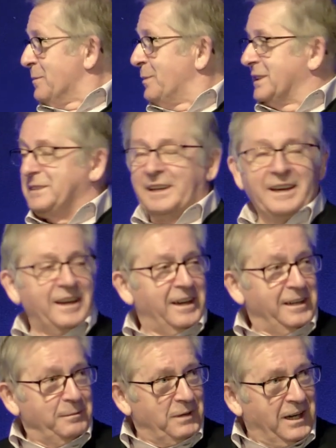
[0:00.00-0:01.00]
But
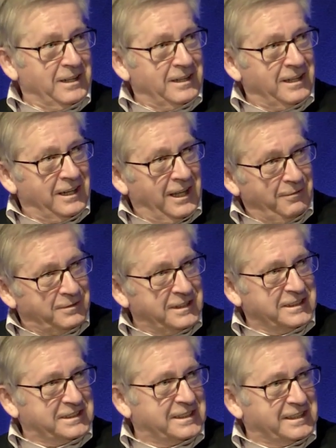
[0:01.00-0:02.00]
I love
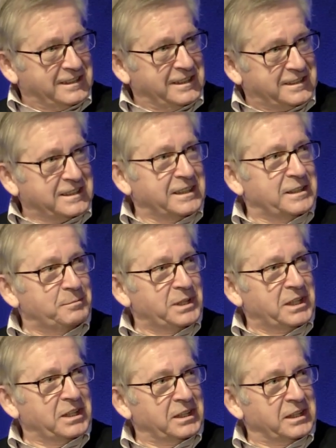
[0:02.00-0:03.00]
this, that it's in the
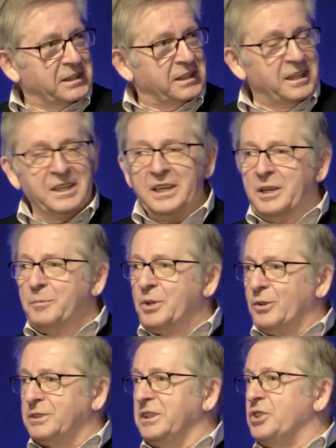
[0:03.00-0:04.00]
beginning,
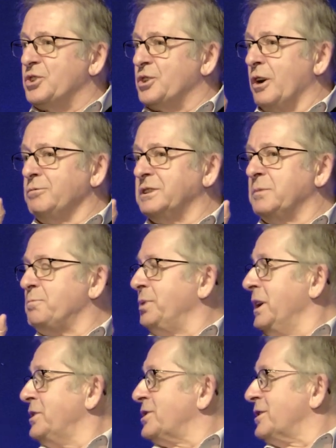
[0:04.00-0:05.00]
because it shows the
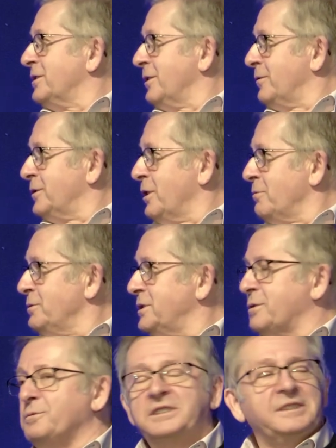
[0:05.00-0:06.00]
picture of
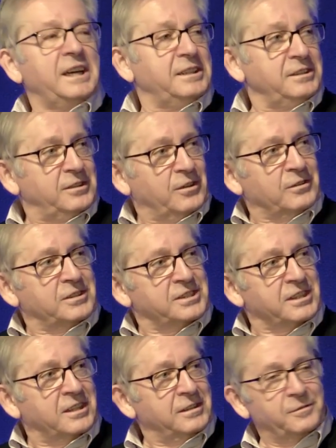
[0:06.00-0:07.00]
those who stand on the
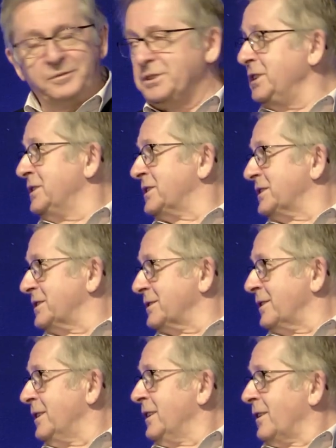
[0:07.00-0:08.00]
side of Jesus,
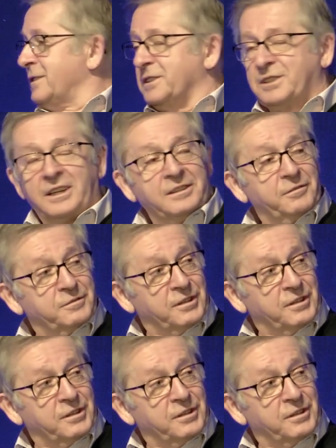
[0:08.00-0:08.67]
on the side of